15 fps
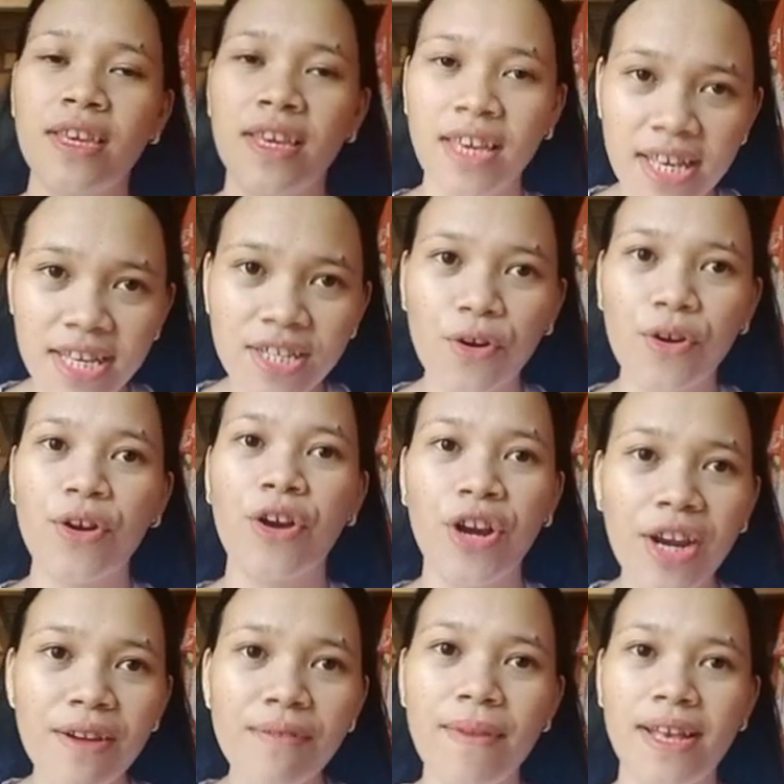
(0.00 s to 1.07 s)
his or
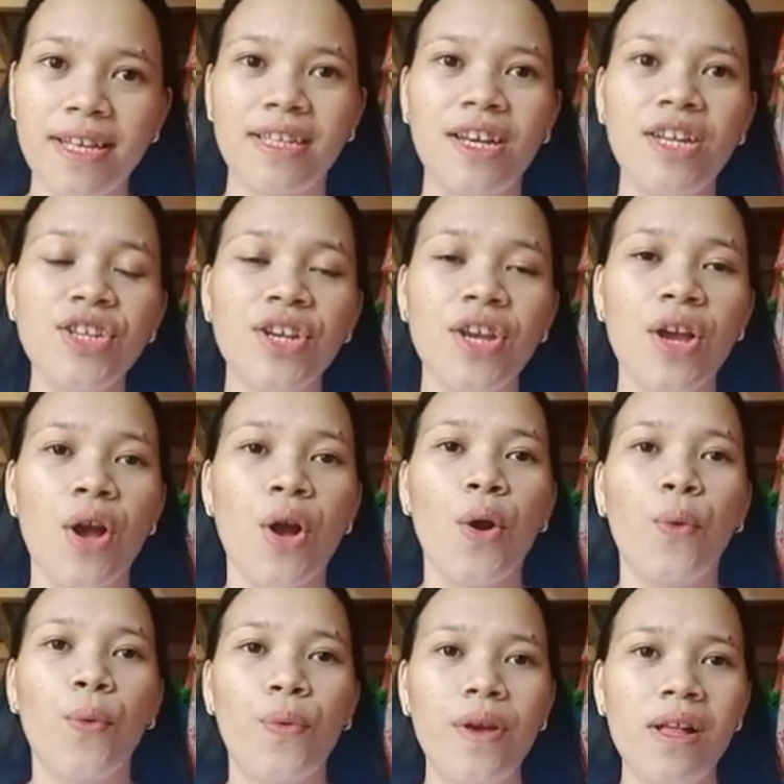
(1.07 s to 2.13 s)
her message
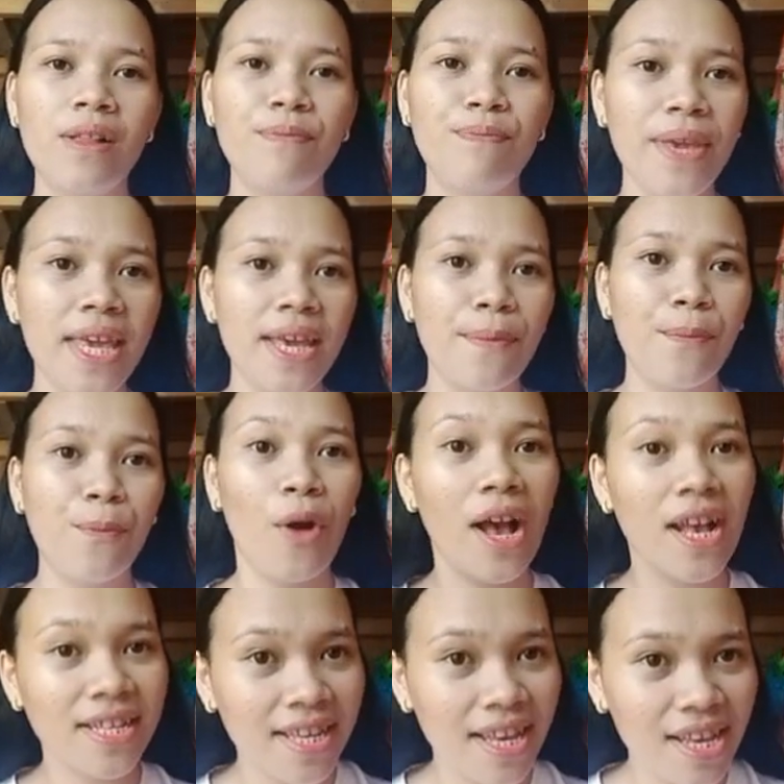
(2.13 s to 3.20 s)
will be
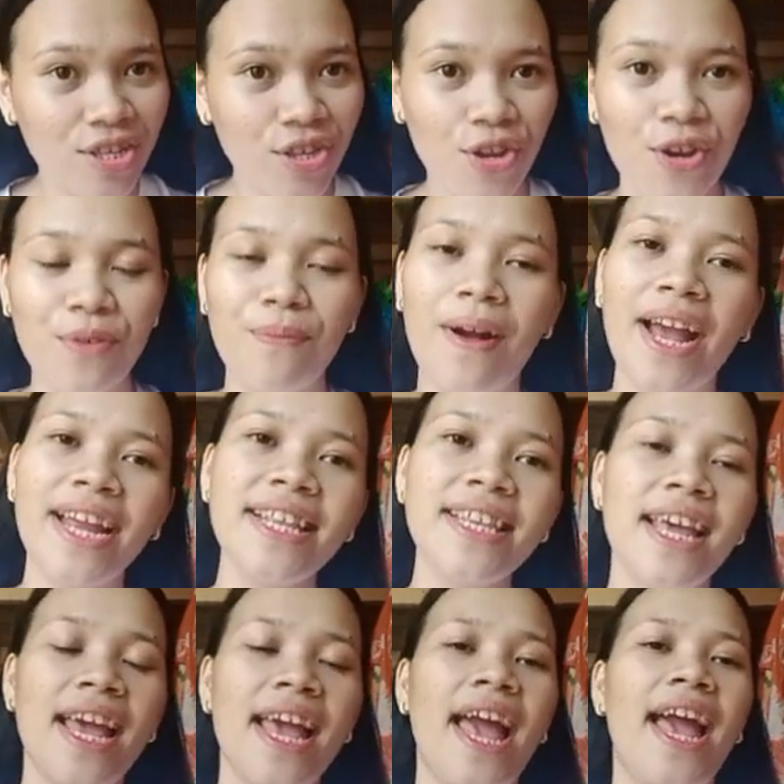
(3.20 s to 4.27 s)
processed to your mind,